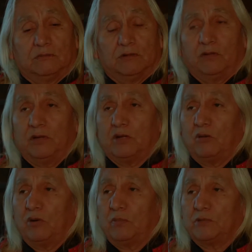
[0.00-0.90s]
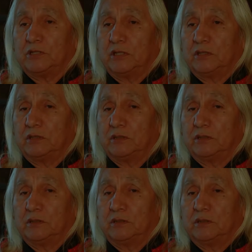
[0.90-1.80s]
Very corrupt.
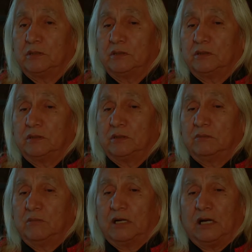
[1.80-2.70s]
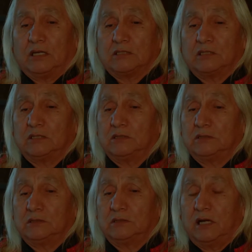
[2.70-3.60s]
Maka said,
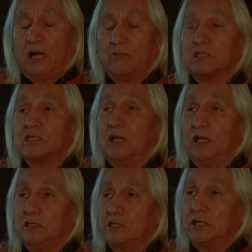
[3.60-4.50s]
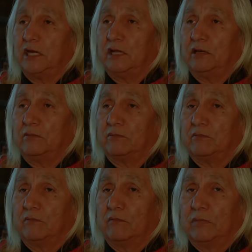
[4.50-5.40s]
I must cleanse again.
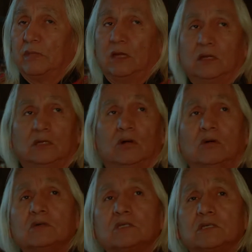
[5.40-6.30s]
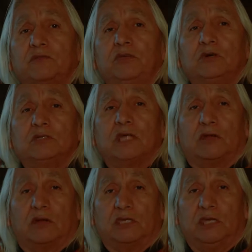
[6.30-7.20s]
Those of you
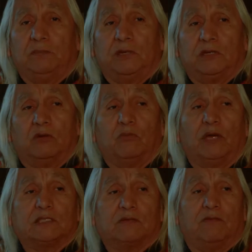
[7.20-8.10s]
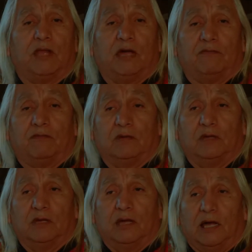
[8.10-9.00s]
that are keeping the ways of life
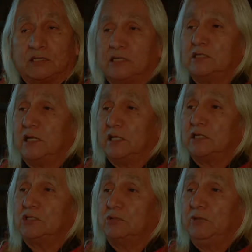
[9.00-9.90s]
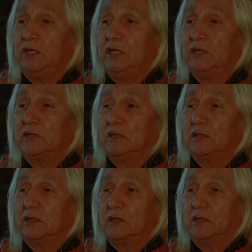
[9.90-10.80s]
as intended to be,
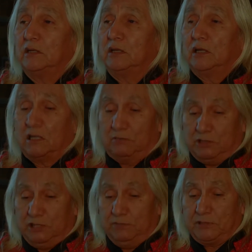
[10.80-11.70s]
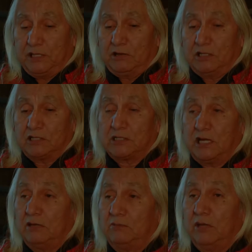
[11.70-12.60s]
come deep down
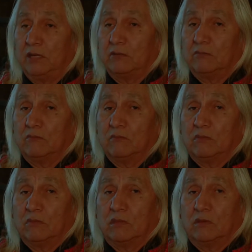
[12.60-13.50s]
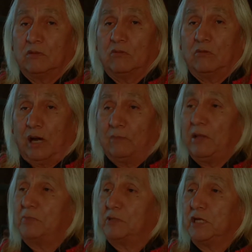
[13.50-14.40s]
inside me where I
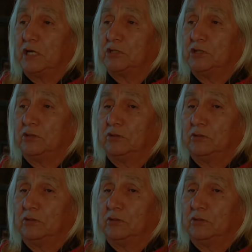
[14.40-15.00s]
may protect you.